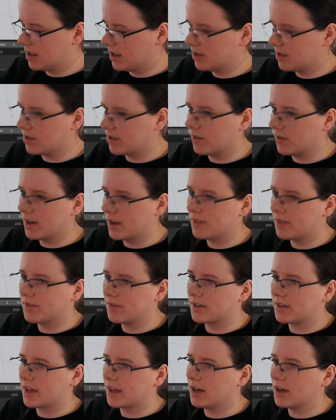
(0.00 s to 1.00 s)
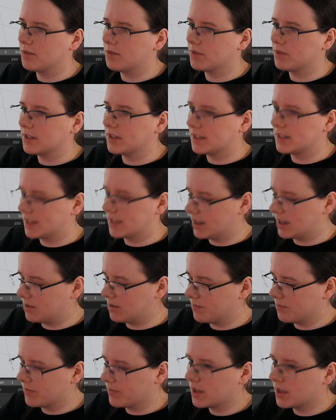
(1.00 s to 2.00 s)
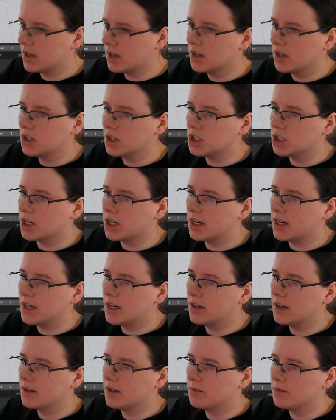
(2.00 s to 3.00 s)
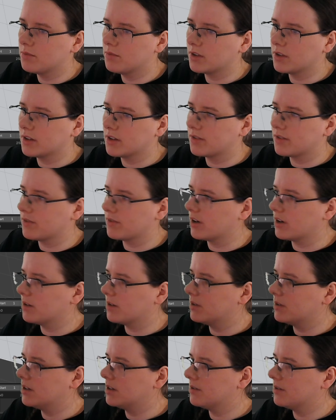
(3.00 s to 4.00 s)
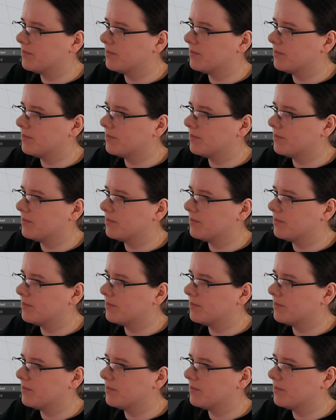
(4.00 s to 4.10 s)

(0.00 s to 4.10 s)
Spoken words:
So S for scale, bring this out. G, bring this forward.